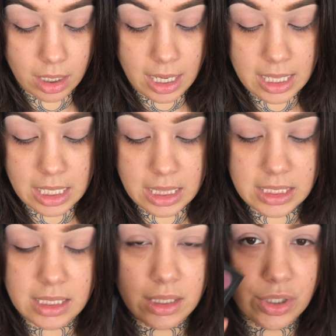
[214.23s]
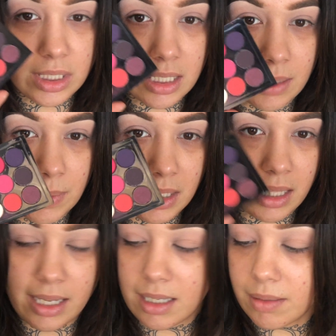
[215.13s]
And then this is just going to be
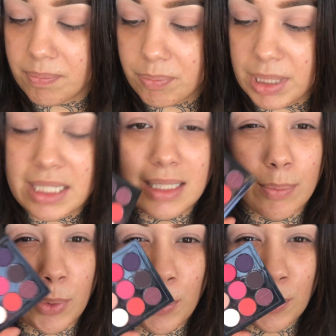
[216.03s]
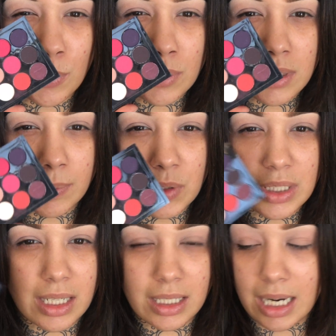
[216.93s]
like pinks and purples. I'm just
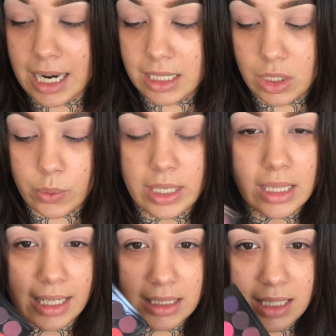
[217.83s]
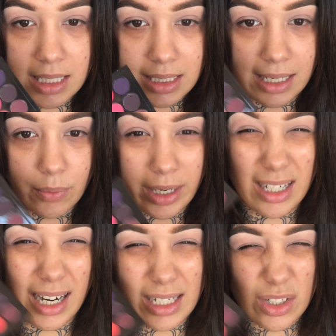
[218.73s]
going to kind of go in like to this like red
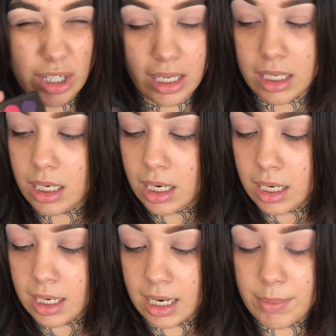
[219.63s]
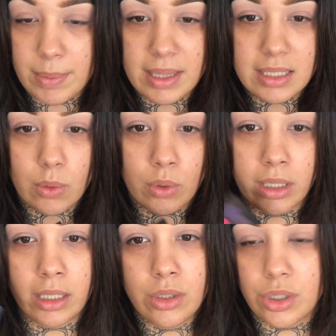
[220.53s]
kind of shade and maybe this
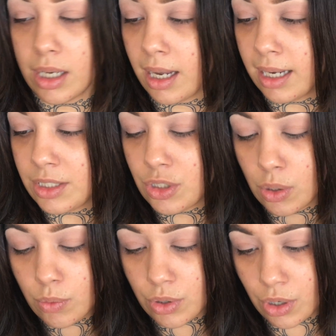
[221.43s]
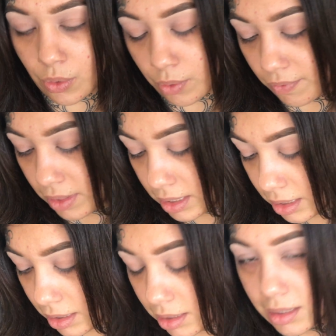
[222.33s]
orange. I don't know if
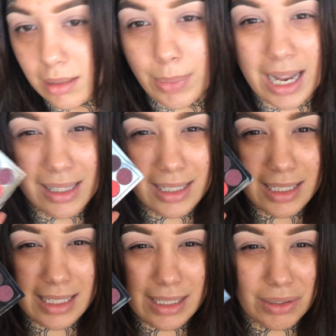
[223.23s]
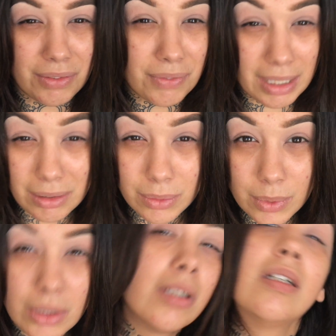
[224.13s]
this palette is still
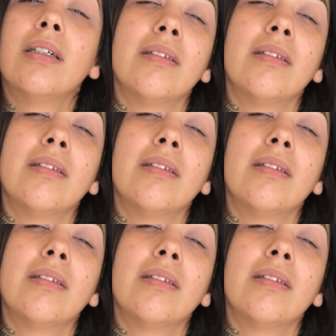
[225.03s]
available.